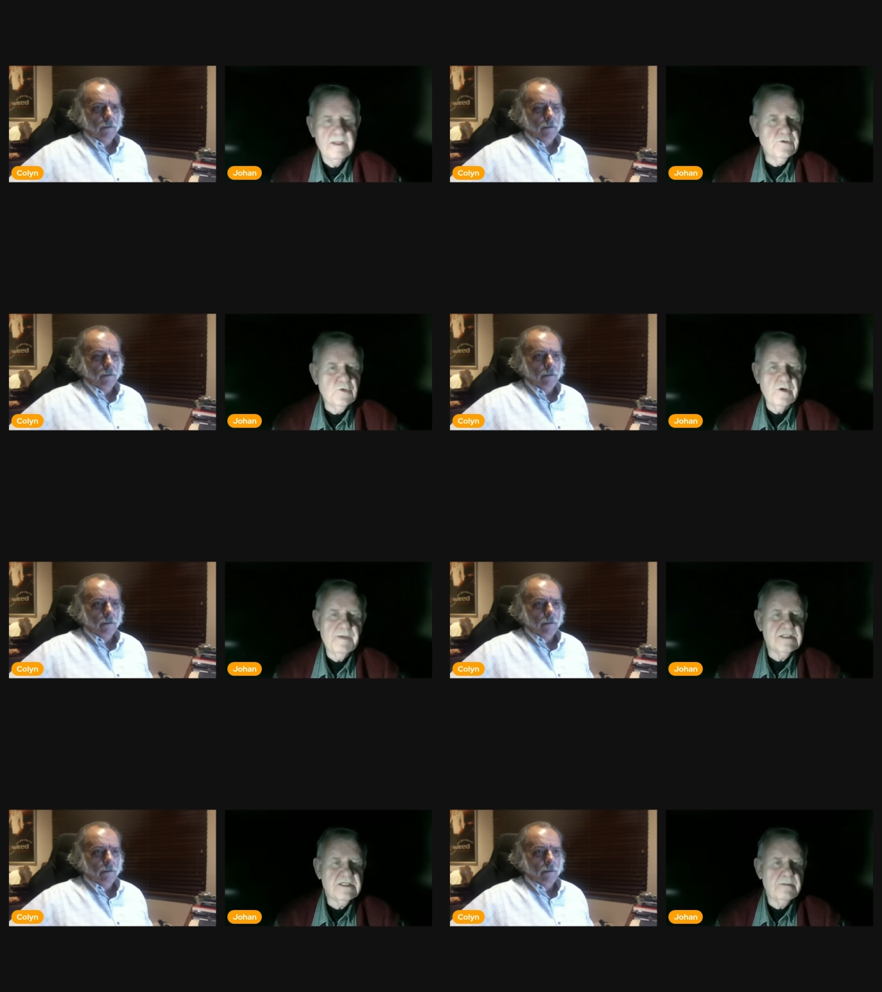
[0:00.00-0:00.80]
Speaker 1: They talk
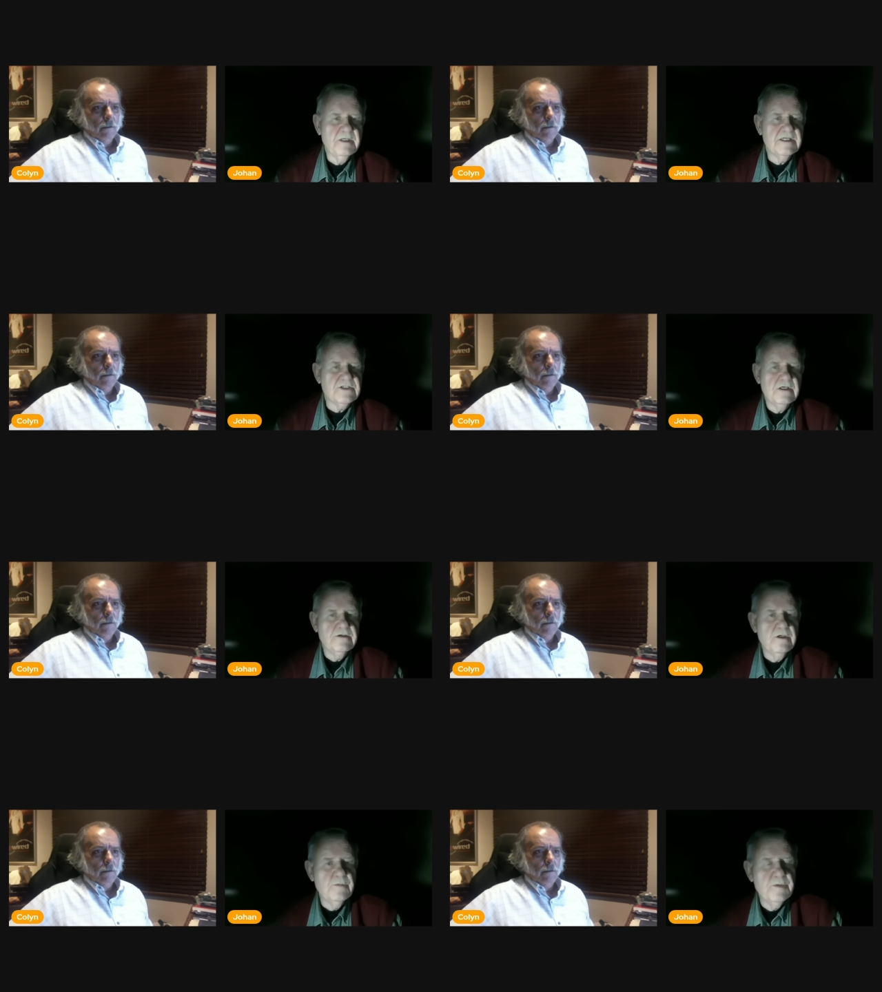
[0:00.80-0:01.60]
about Zamaleks.
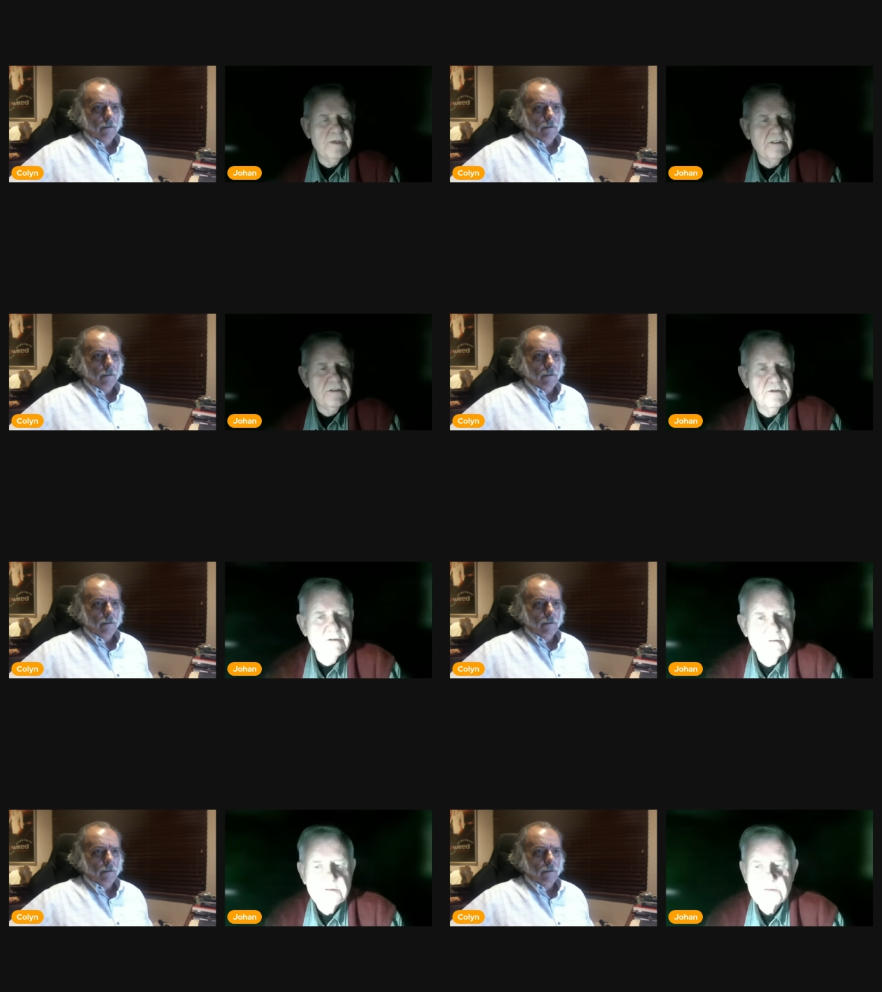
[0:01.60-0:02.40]
Oh no, we went
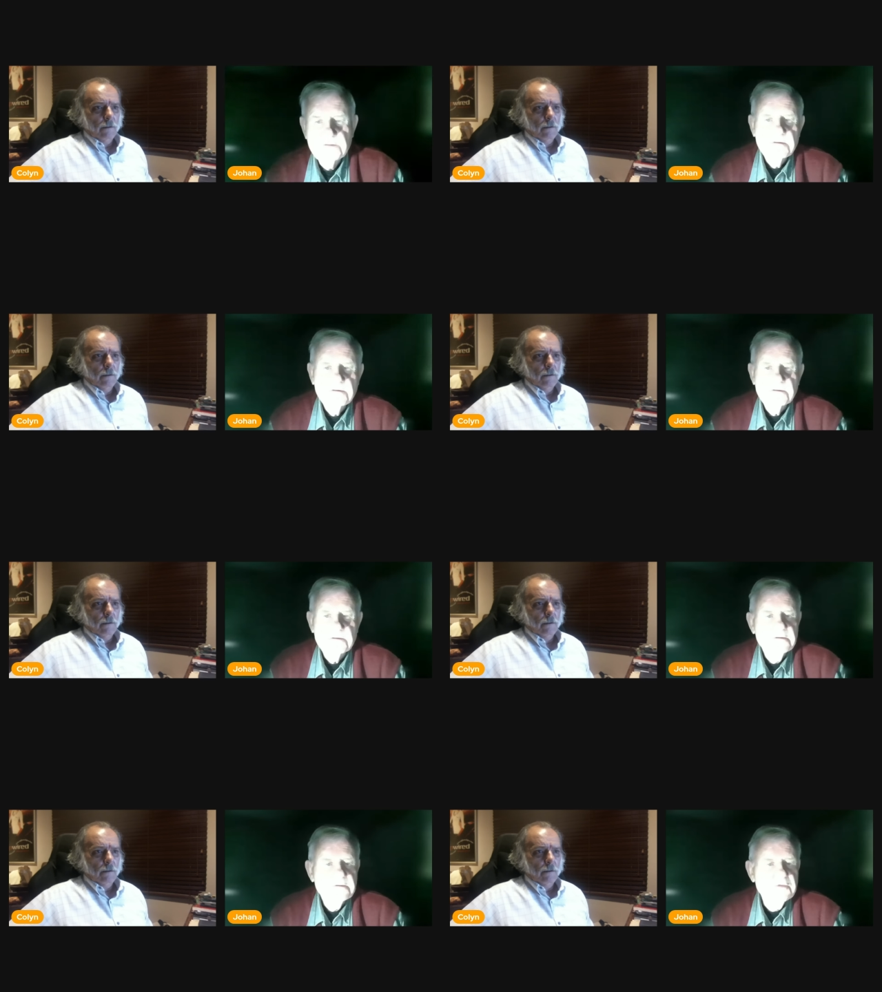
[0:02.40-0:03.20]
to,
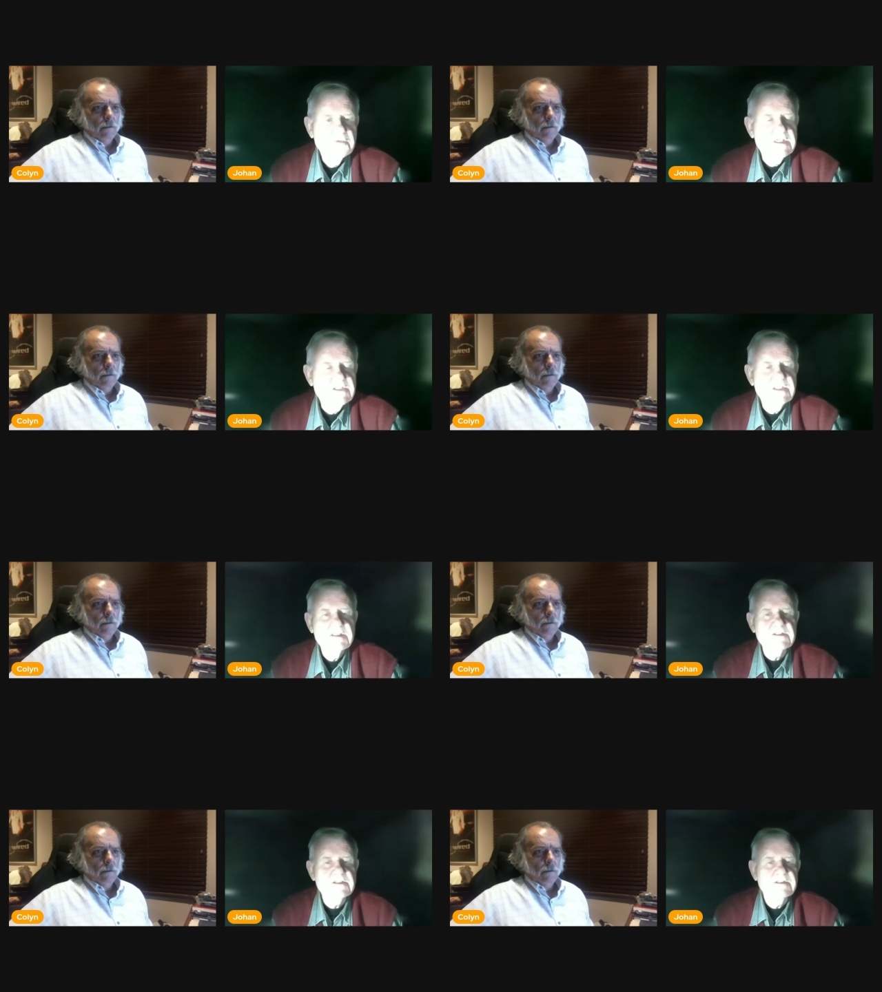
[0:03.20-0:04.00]
to, to this
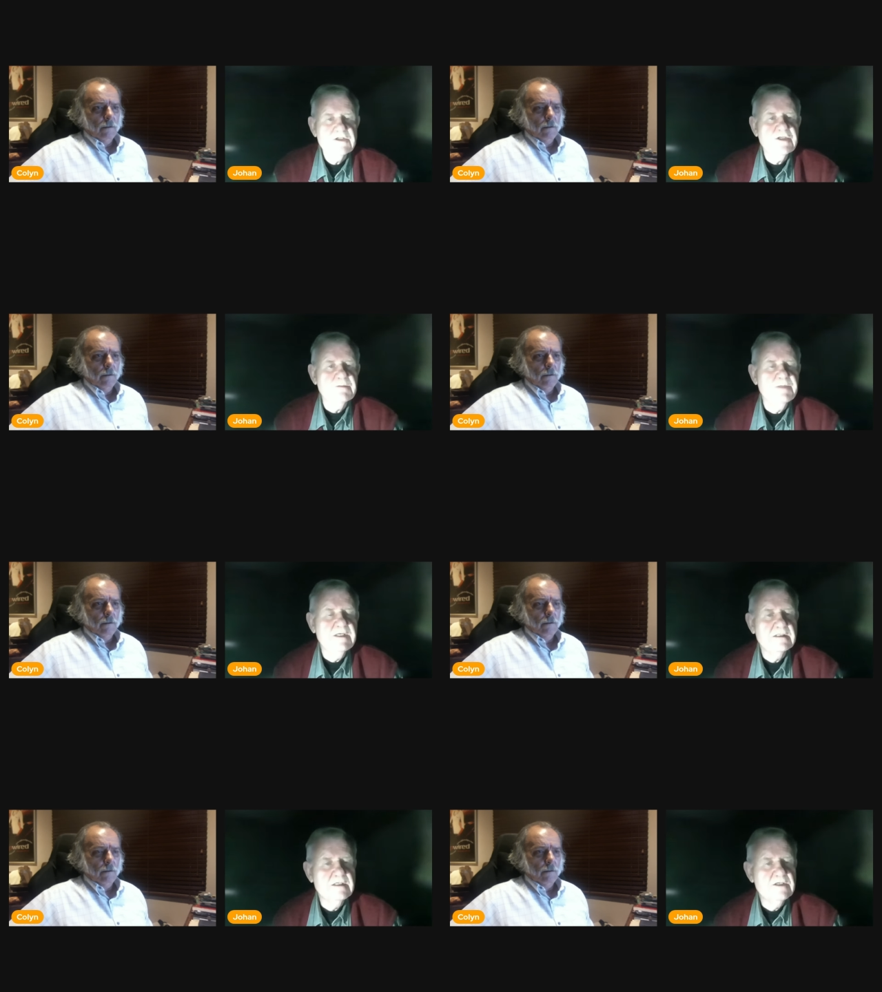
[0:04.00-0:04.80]
and this and this
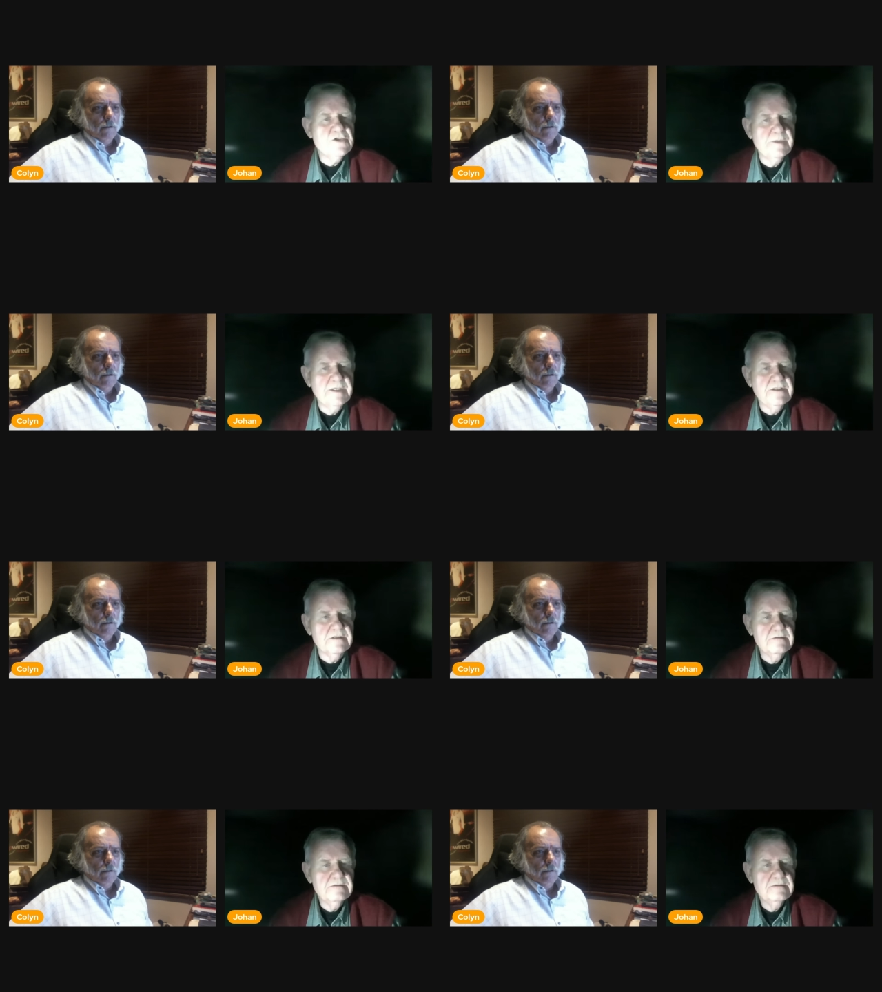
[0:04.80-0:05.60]
shebeen in
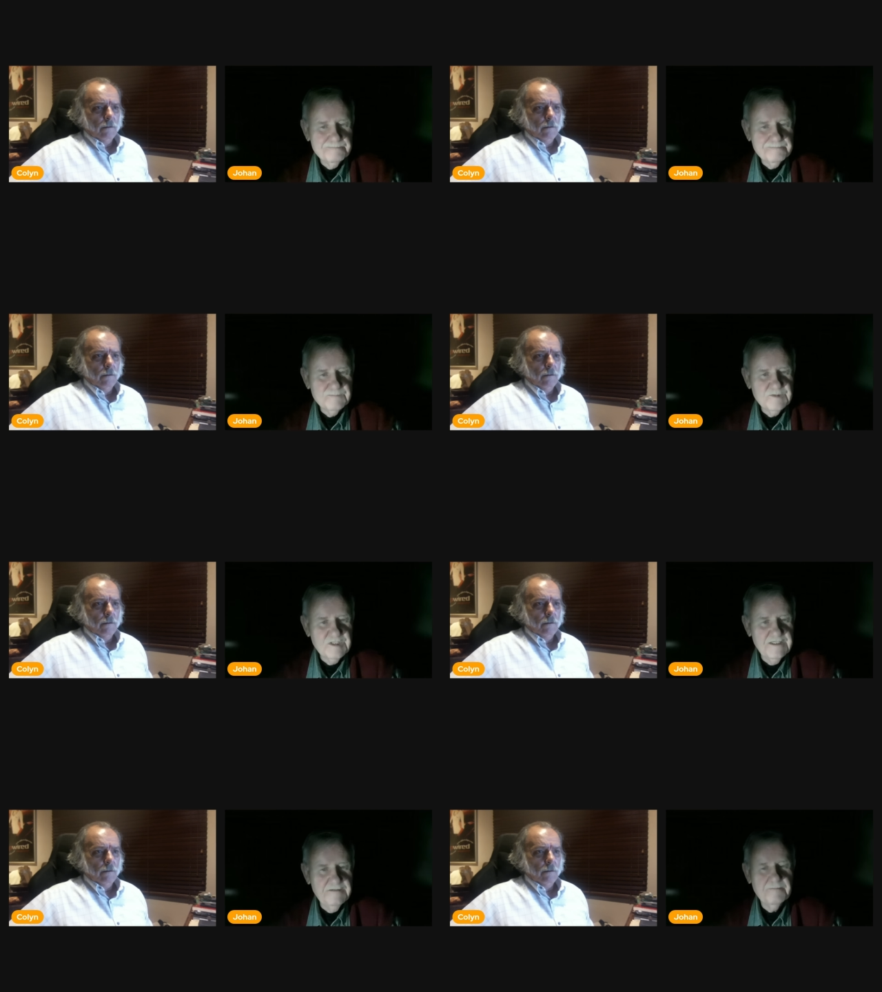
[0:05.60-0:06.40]
Soweto.
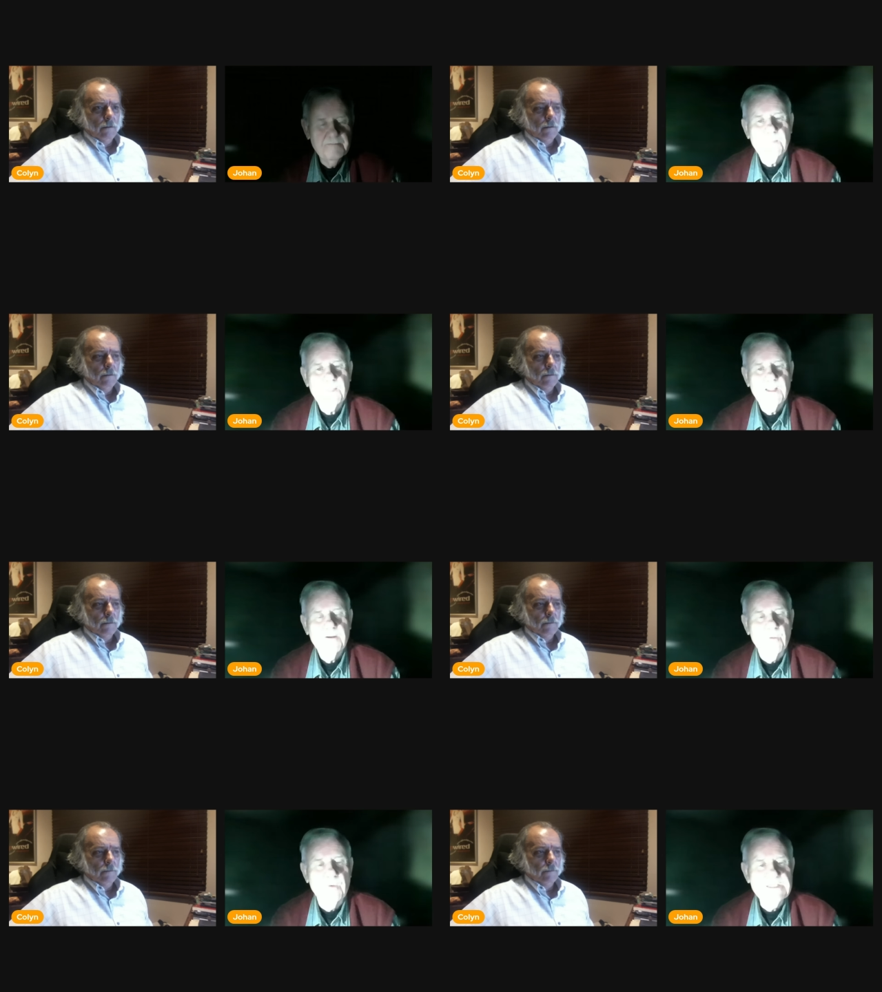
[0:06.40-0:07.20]
Okay?
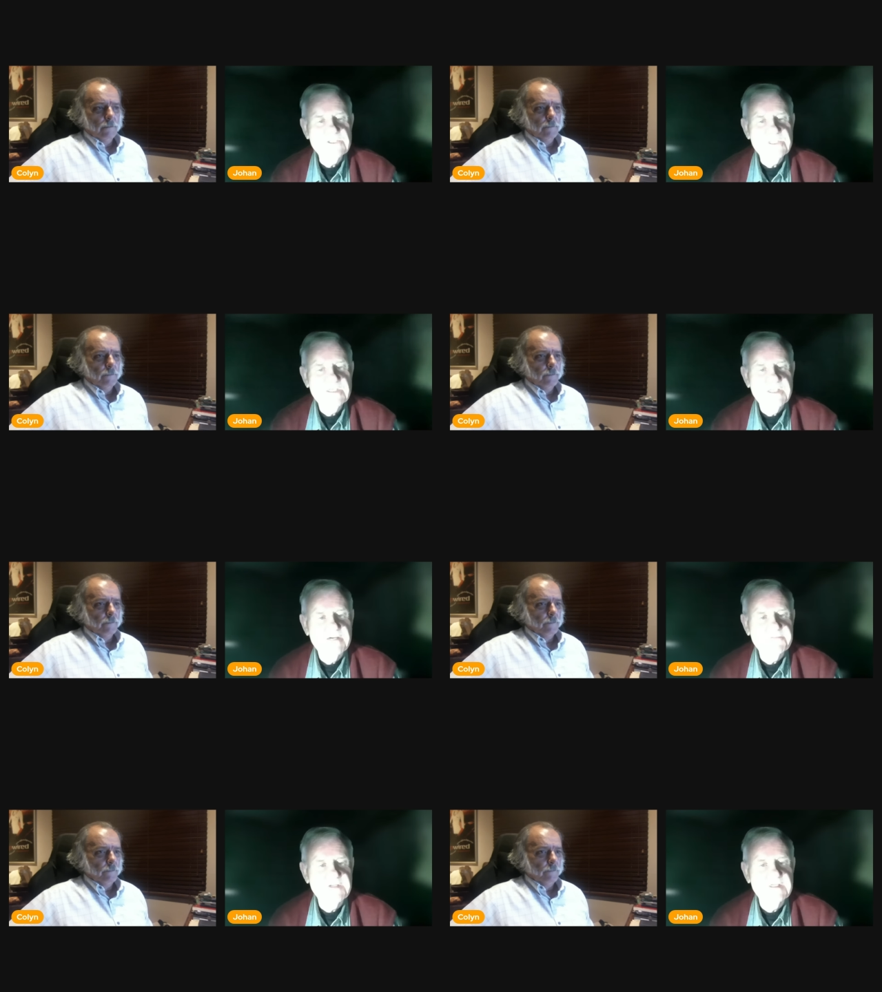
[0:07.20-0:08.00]
White South
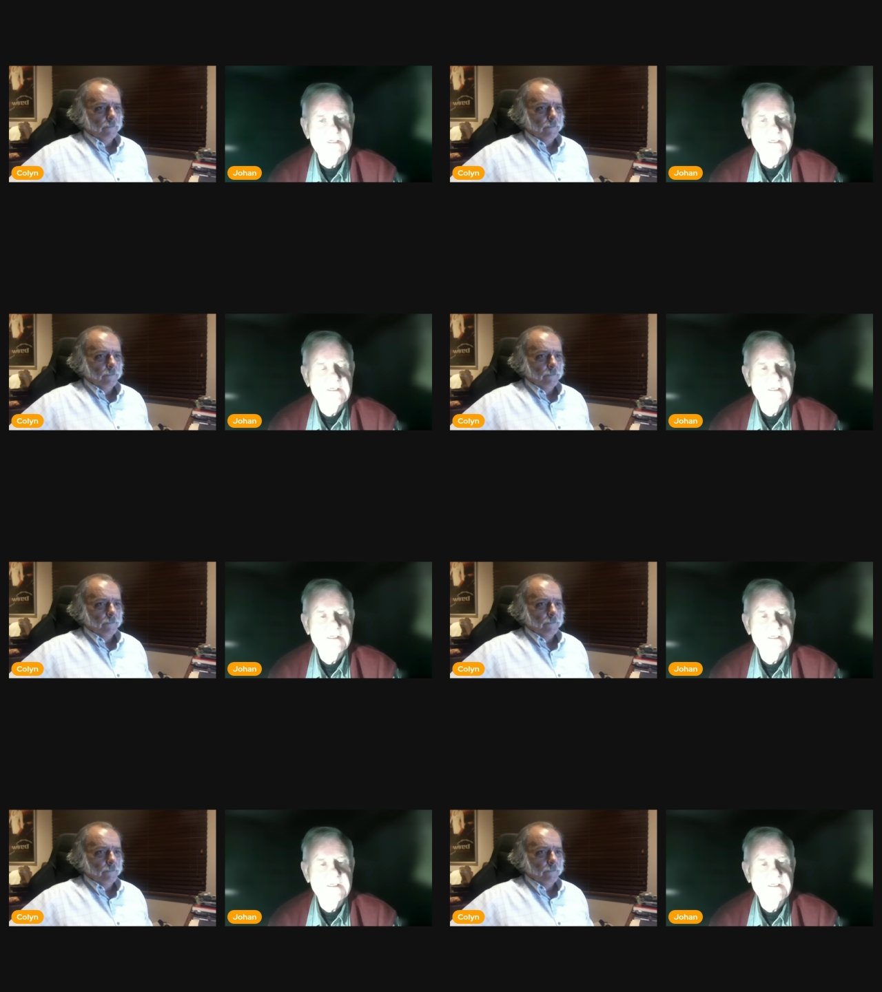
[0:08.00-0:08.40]
Africa